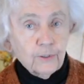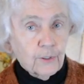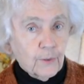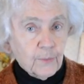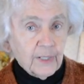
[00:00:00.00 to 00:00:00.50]

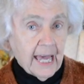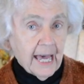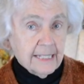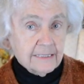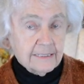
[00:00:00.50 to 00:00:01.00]
No
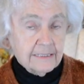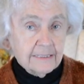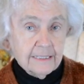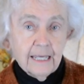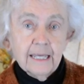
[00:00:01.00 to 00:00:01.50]
cat
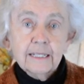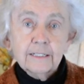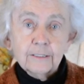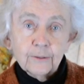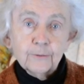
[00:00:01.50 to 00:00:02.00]

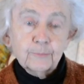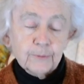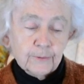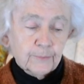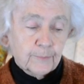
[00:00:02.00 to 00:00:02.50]
and no
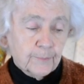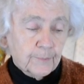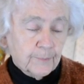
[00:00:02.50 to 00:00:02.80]
broom.